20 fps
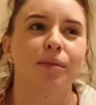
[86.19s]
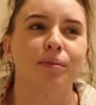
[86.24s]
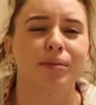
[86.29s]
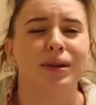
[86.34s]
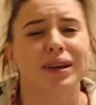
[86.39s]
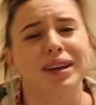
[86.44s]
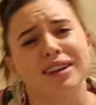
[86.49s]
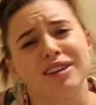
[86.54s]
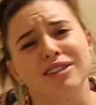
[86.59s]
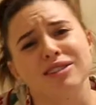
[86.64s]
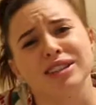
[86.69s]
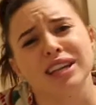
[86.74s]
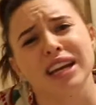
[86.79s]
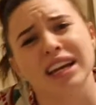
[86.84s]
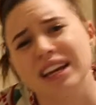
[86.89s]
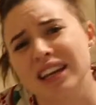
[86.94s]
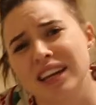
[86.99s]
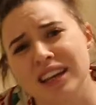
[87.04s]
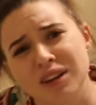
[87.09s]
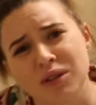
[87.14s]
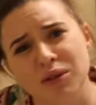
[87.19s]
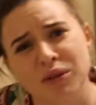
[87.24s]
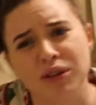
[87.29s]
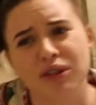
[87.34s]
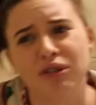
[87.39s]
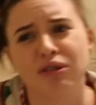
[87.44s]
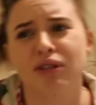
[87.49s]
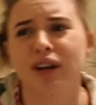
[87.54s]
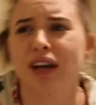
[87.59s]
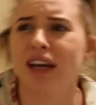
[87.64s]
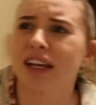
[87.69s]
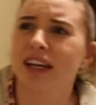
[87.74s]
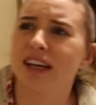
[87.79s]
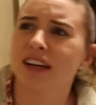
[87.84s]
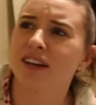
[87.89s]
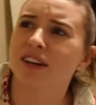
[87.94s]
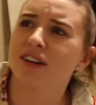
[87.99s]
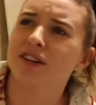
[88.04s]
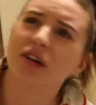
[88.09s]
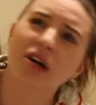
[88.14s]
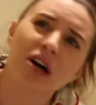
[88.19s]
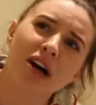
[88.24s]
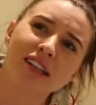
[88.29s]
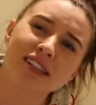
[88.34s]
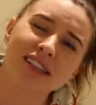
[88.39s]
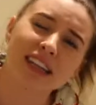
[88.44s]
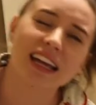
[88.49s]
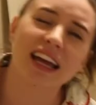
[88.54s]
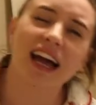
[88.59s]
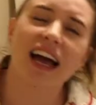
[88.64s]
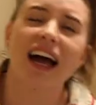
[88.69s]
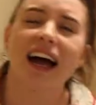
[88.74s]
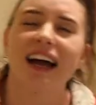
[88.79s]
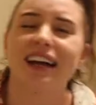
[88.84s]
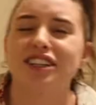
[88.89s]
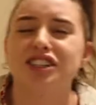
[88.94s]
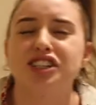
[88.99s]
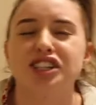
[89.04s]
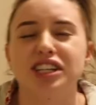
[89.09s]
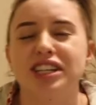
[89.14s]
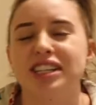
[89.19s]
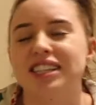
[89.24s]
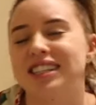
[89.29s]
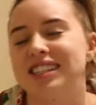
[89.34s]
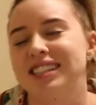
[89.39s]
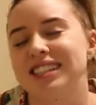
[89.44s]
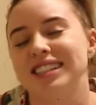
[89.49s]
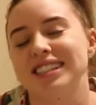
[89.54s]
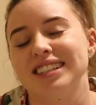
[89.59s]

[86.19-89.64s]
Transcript: being entertaining or creating good content. Like